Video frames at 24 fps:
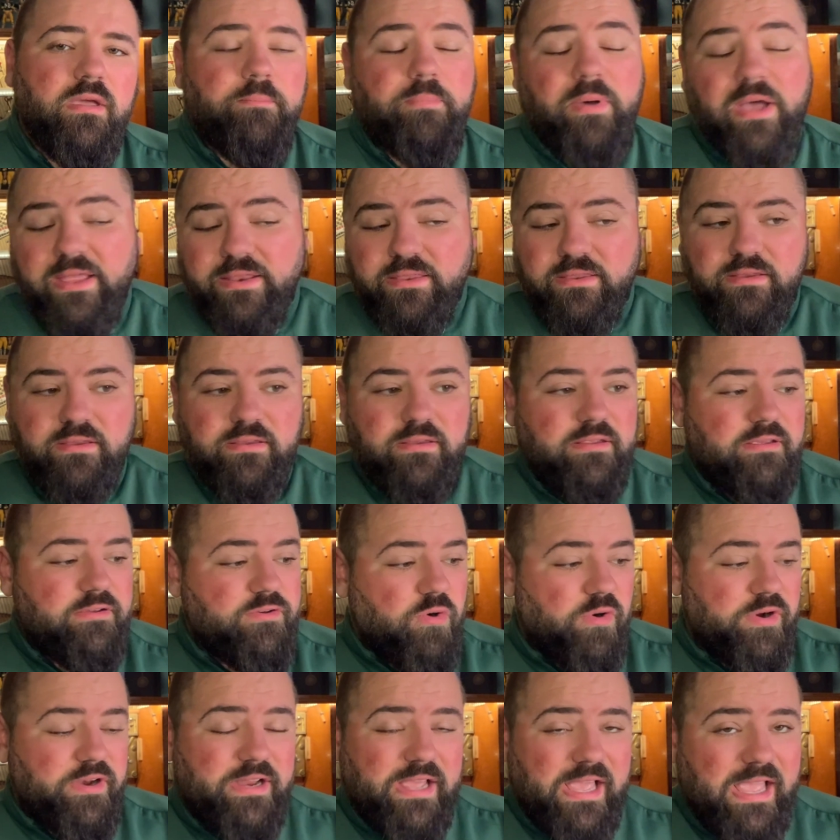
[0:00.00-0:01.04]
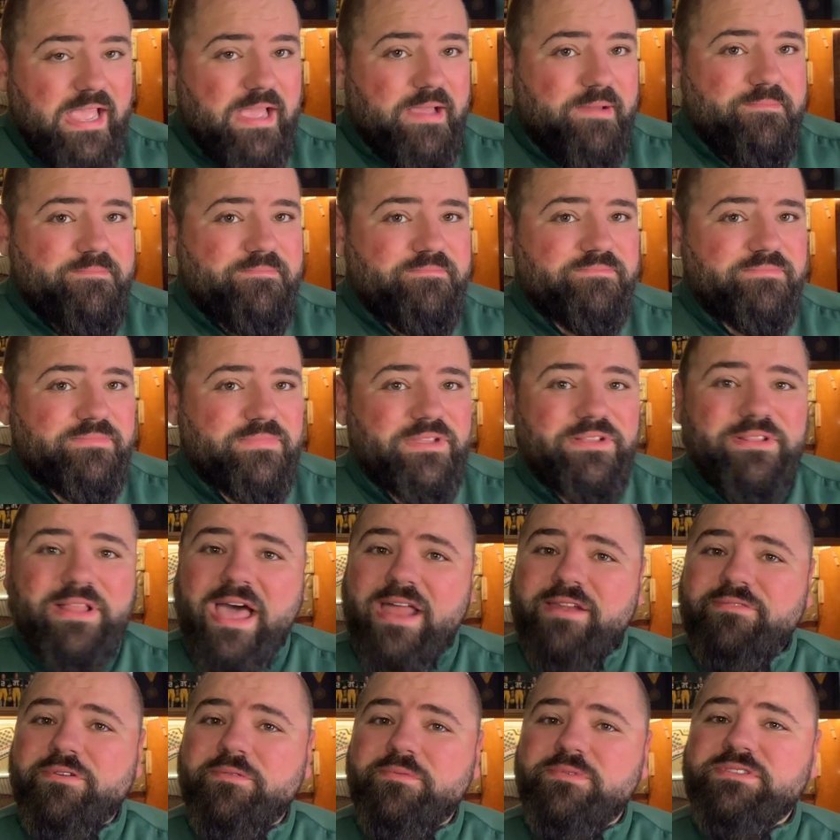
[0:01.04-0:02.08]
But according to him, a
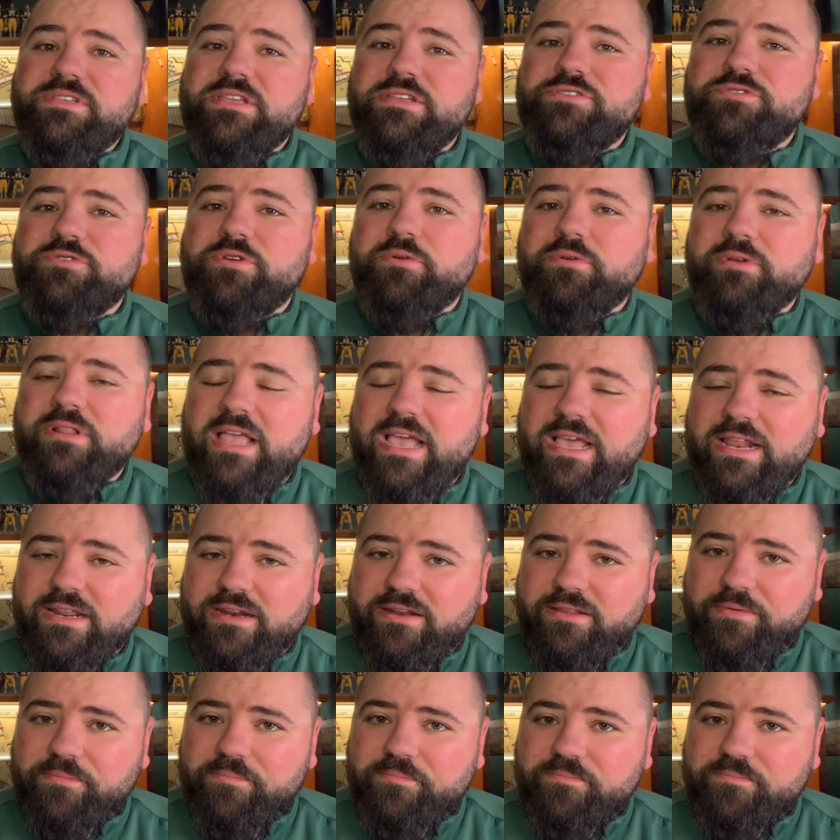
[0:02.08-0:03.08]
lot of it was injury-related.